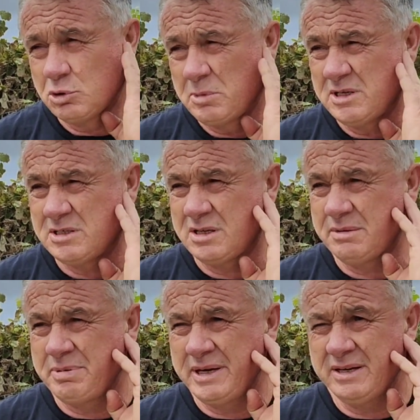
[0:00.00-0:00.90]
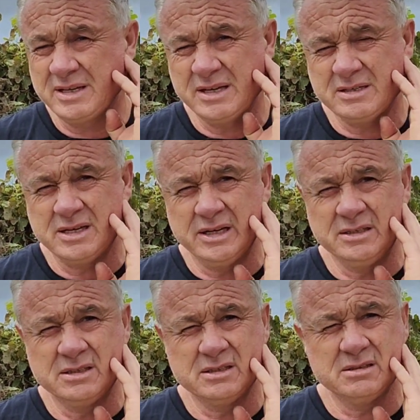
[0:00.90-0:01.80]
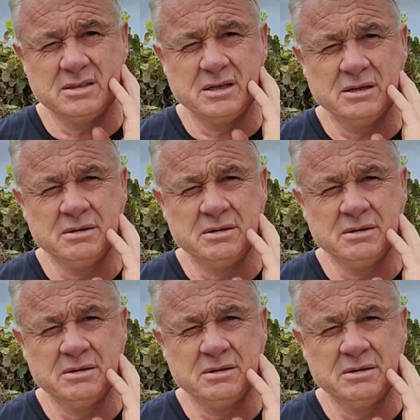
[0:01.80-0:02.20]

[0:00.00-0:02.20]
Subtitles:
It was almost at the peak at that stage, so